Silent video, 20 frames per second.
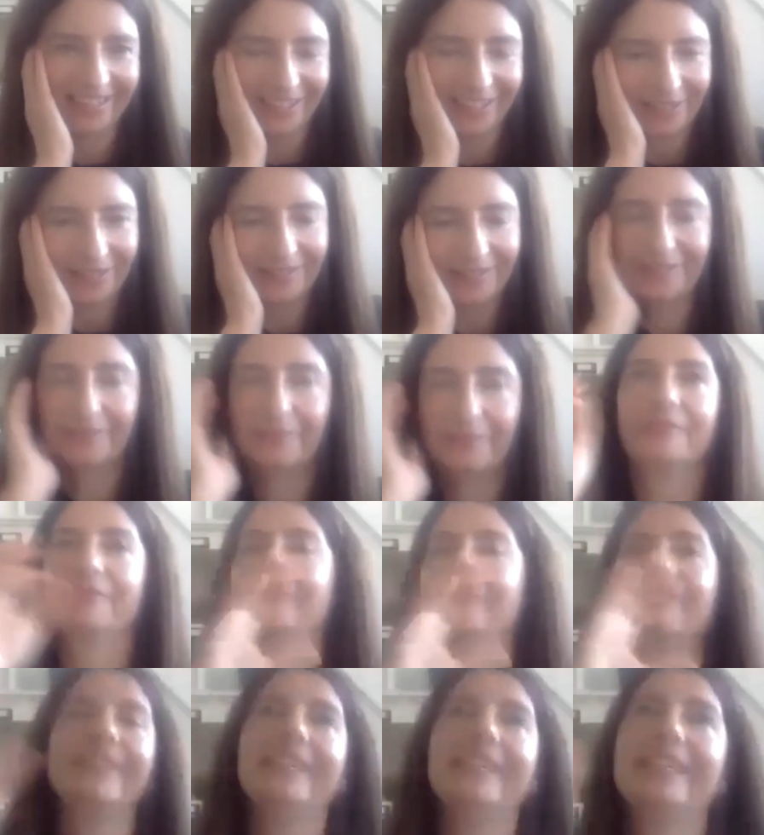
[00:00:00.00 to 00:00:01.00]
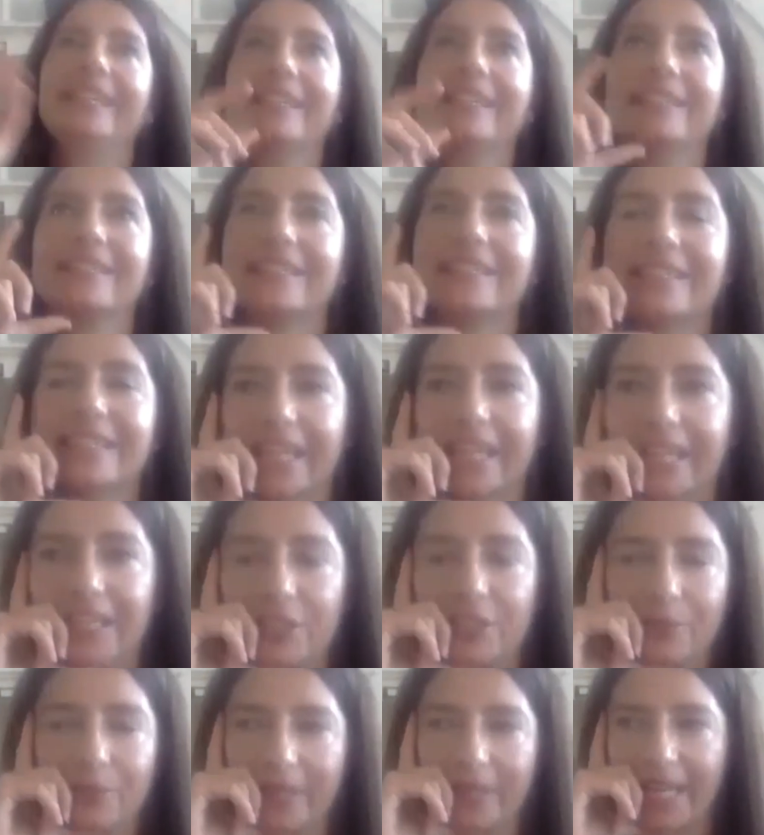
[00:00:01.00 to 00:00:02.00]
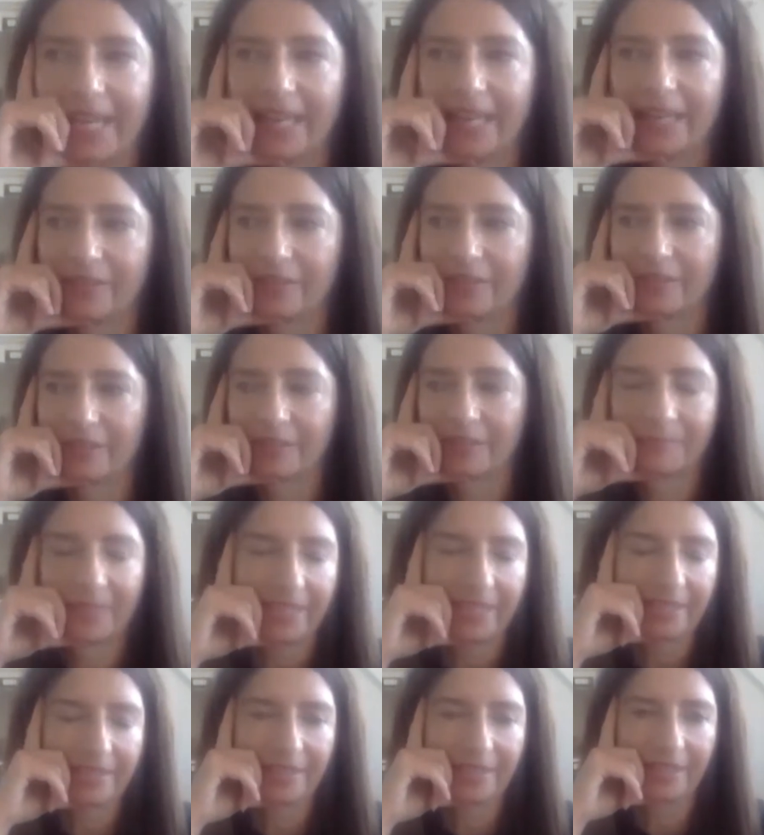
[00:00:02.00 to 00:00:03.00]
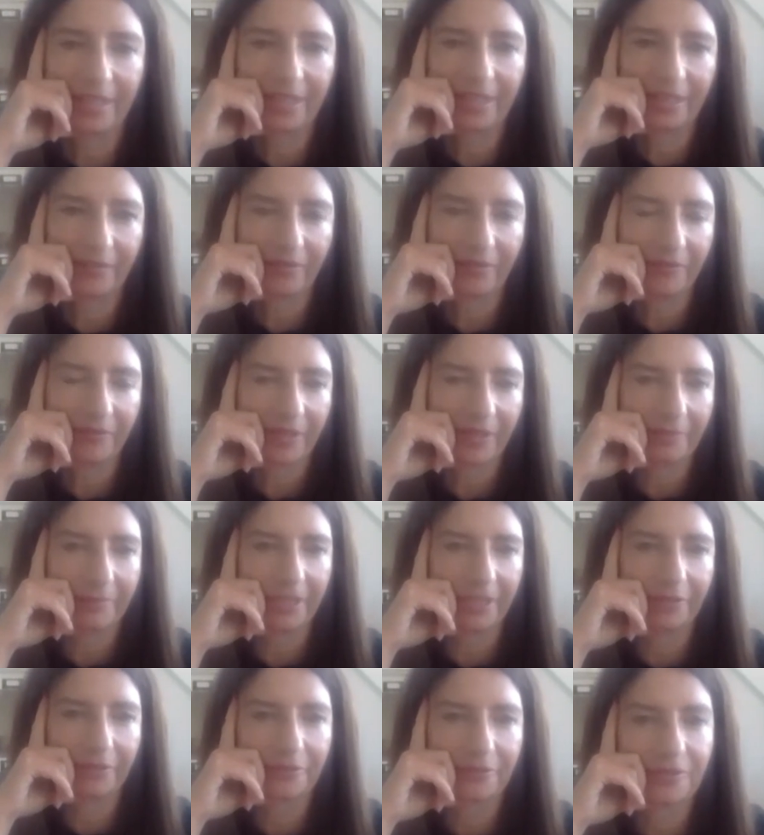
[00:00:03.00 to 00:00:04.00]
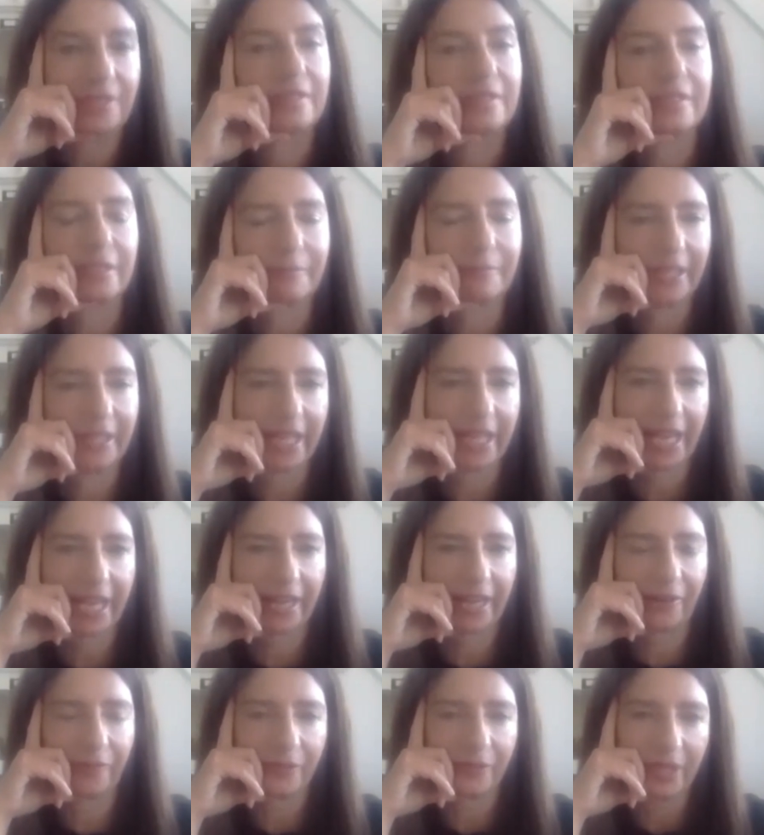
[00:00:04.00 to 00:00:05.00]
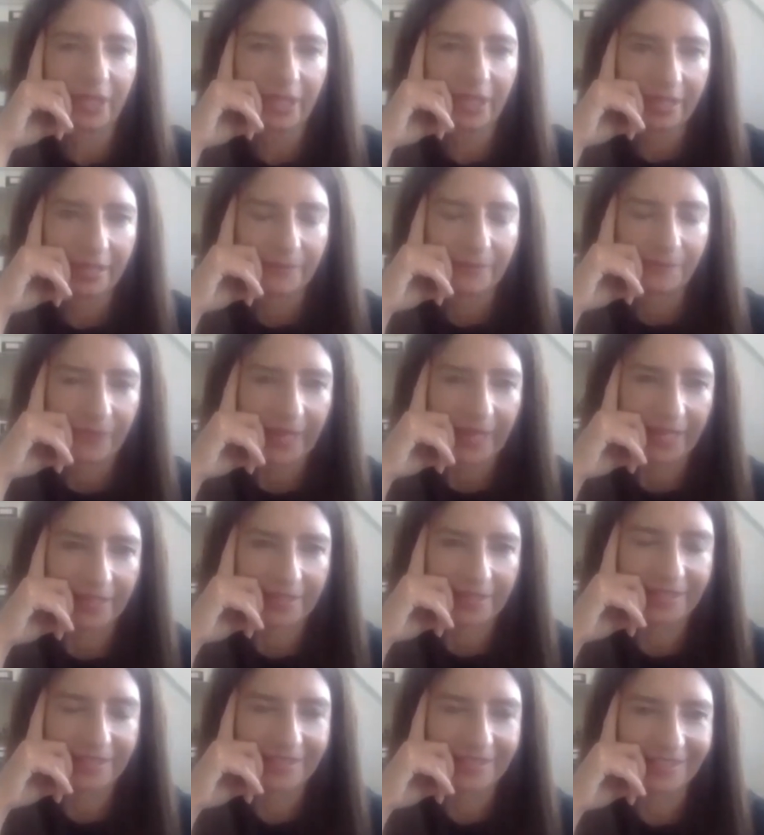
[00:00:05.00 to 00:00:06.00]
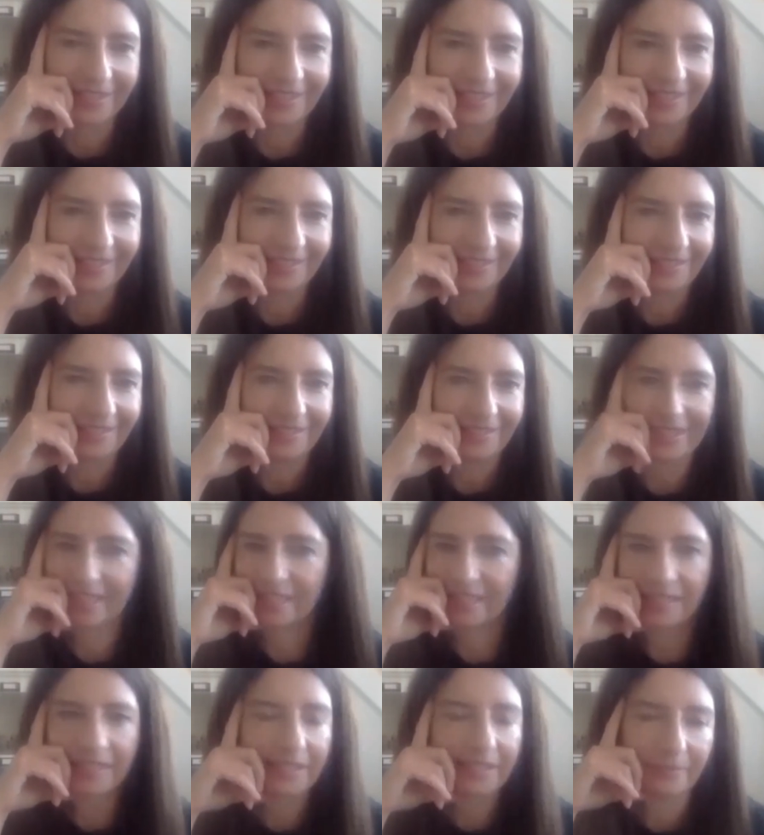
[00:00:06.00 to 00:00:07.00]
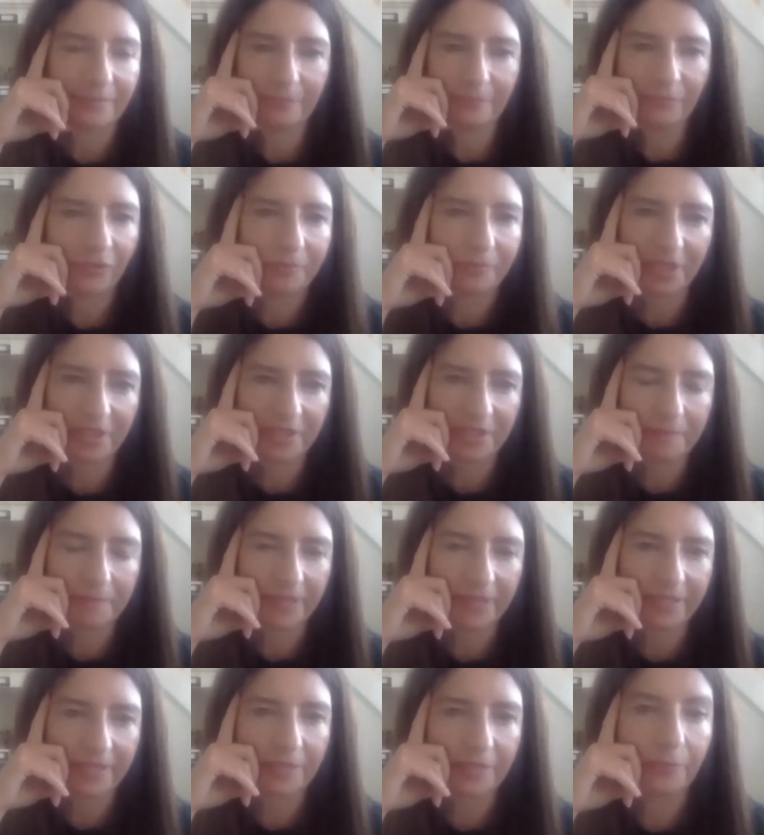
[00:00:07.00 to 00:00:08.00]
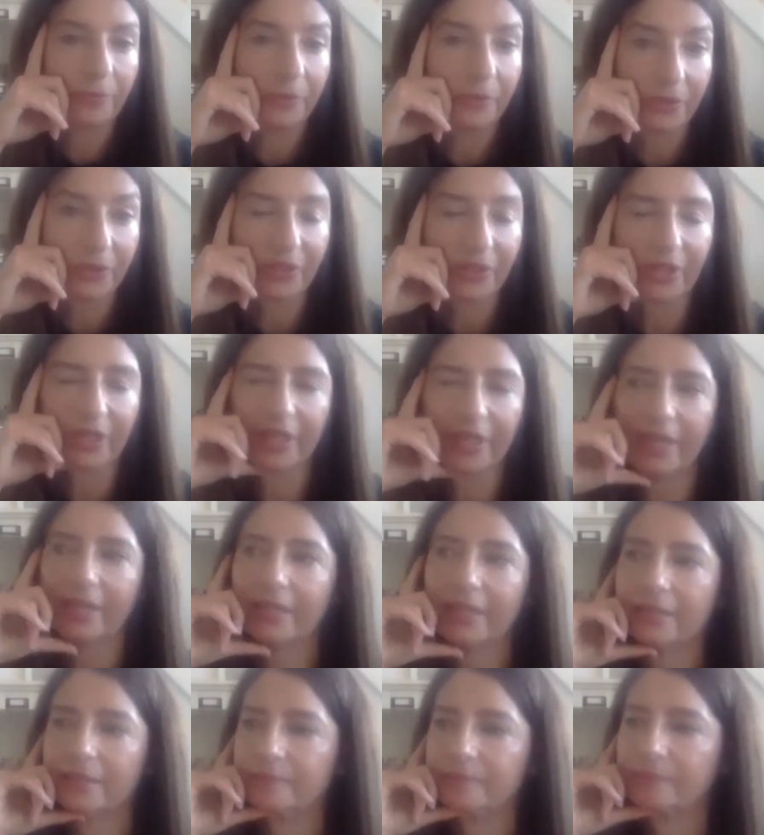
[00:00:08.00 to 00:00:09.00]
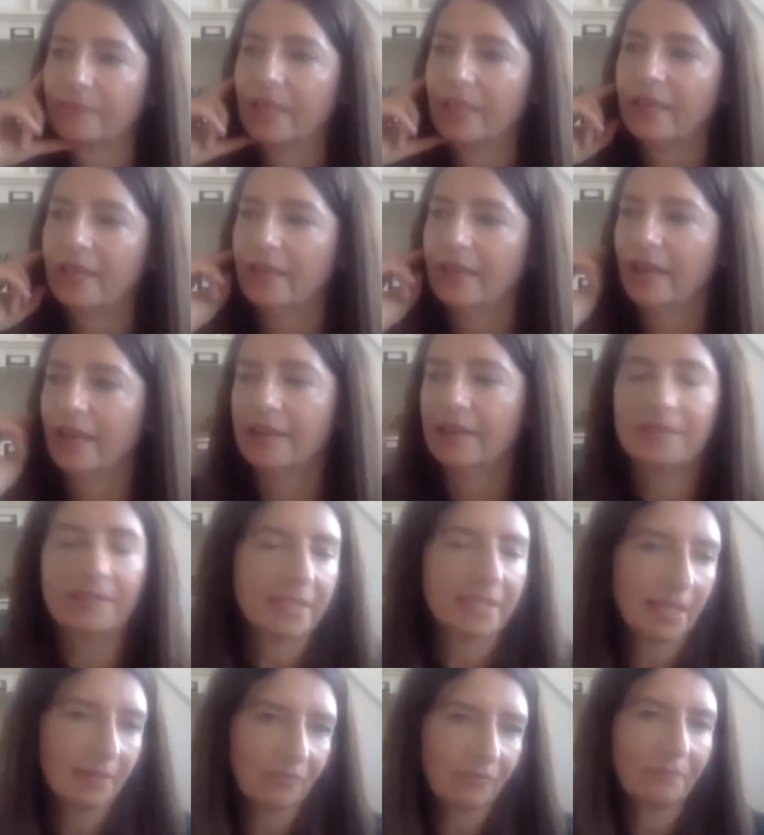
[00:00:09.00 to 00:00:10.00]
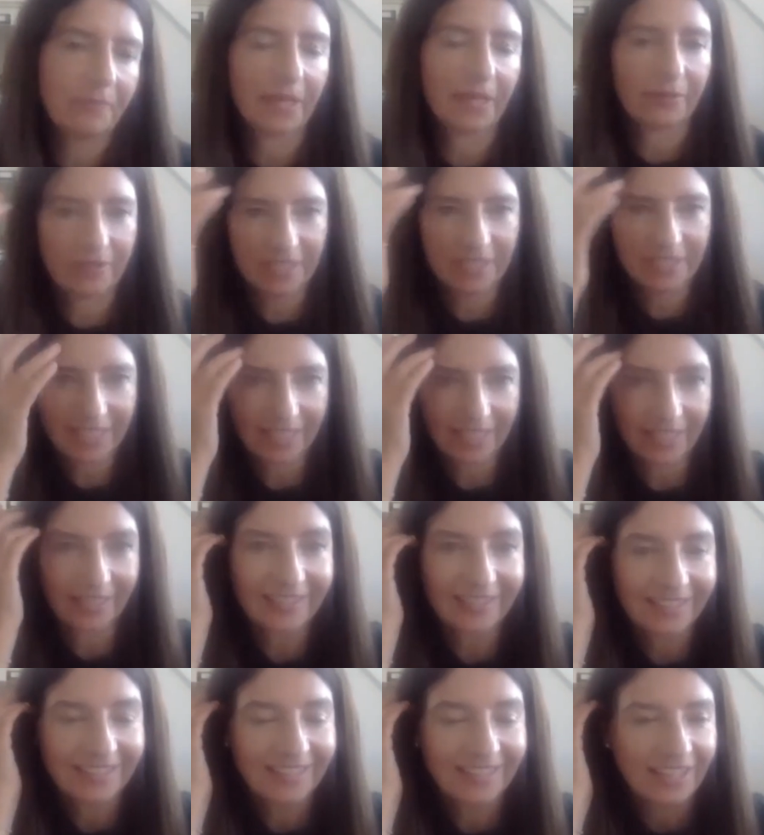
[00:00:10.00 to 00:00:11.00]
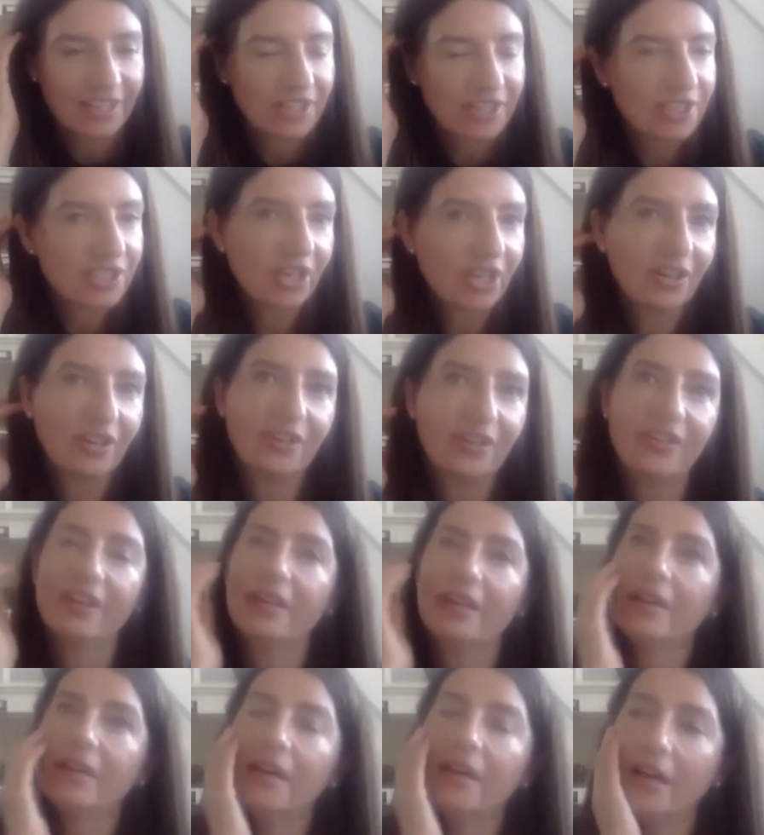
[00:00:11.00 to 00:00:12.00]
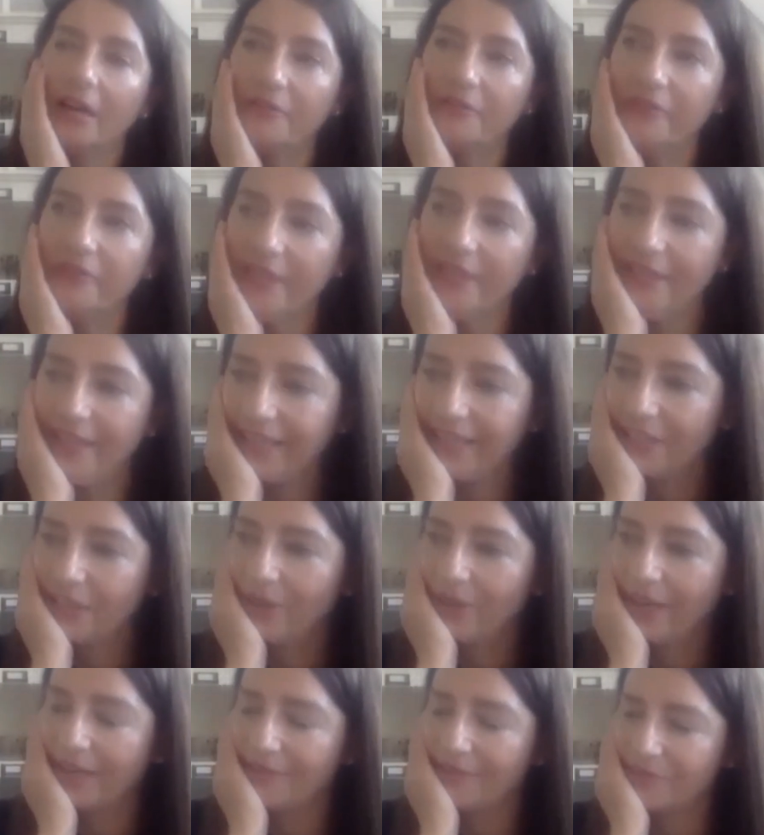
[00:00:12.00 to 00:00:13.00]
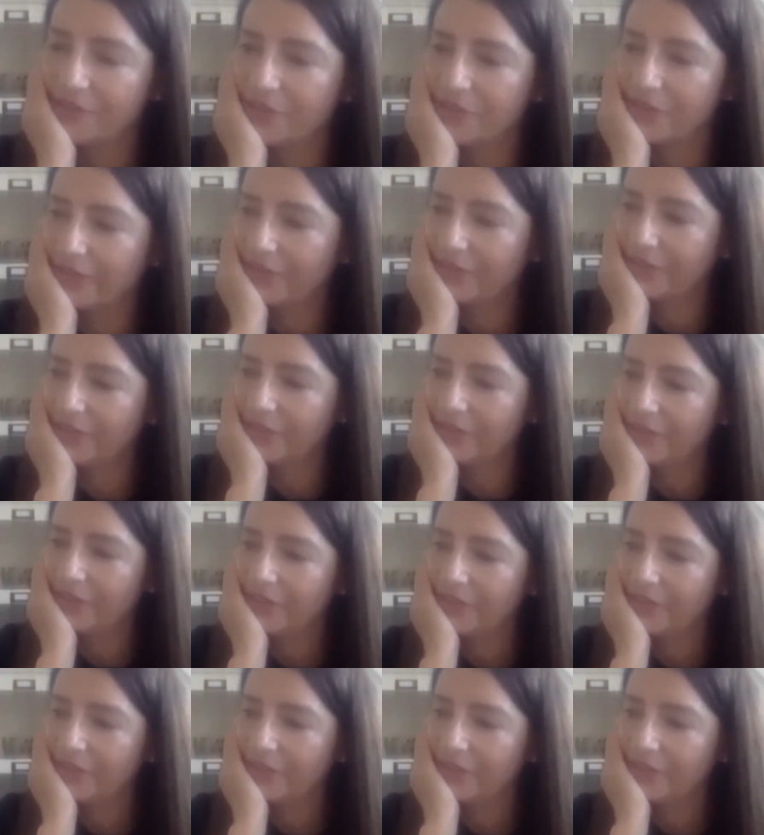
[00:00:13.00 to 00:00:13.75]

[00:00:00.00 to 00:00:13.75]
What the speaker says: really doesn't take into account the complexity of the family law system and how assets and debts and property splits work. And the same for parenting. So I feel like you have to